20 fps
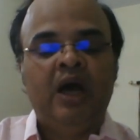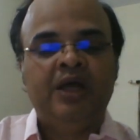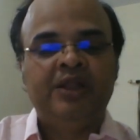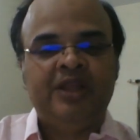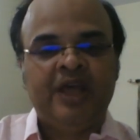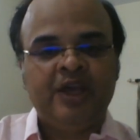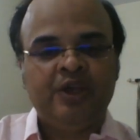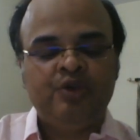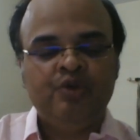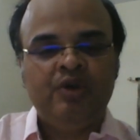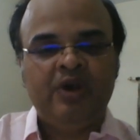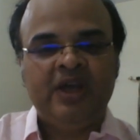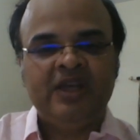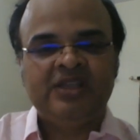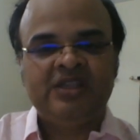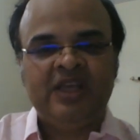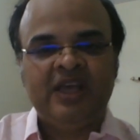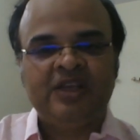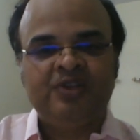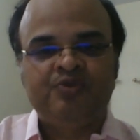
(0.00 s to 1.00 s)
Thank you guys.
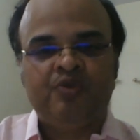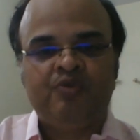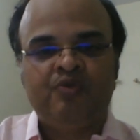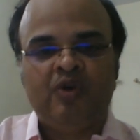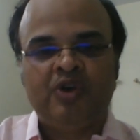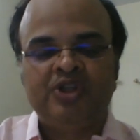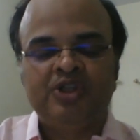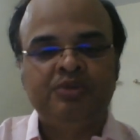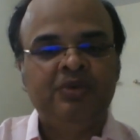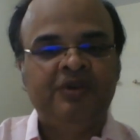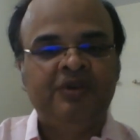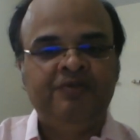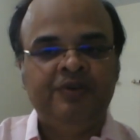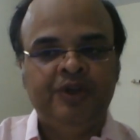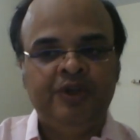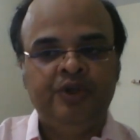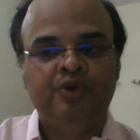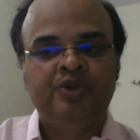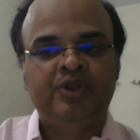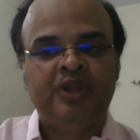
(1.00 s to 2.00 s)
Thanks for watching my
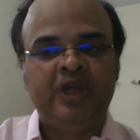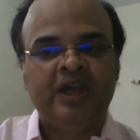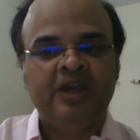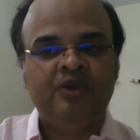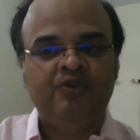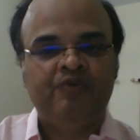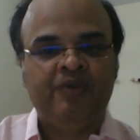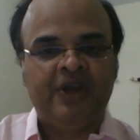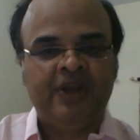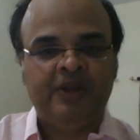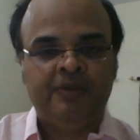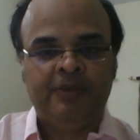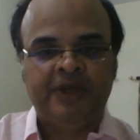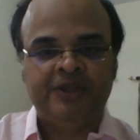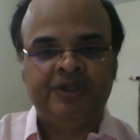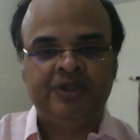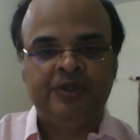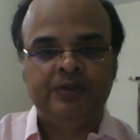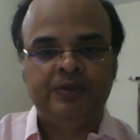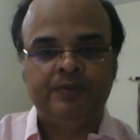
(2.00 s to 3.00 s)
video. Thank you very
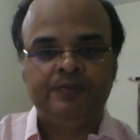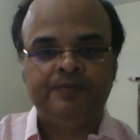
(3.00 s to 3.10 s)
much.